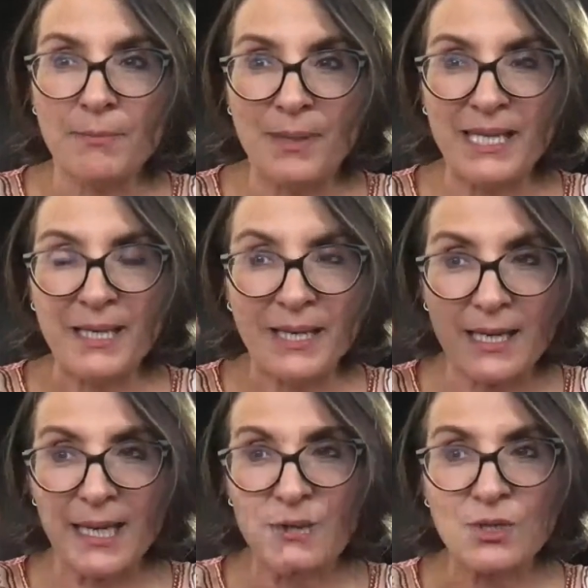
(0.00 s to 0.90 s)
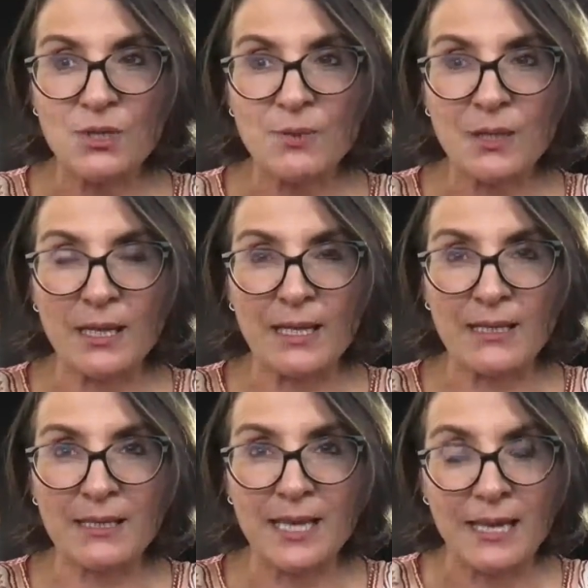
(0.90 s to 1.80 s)
being accountable
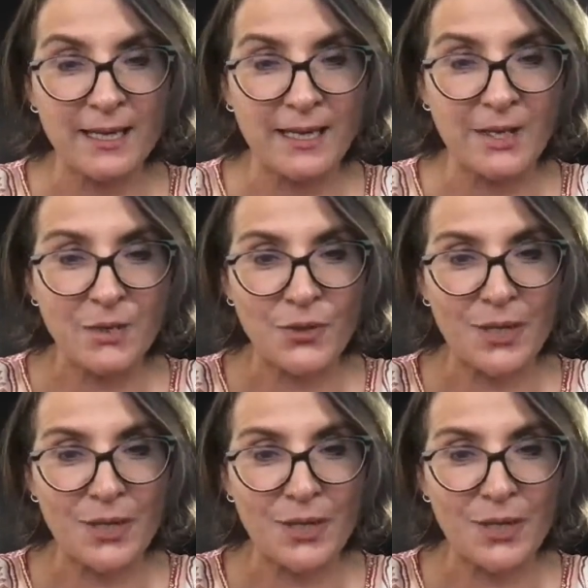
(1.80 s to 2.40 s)
and telling,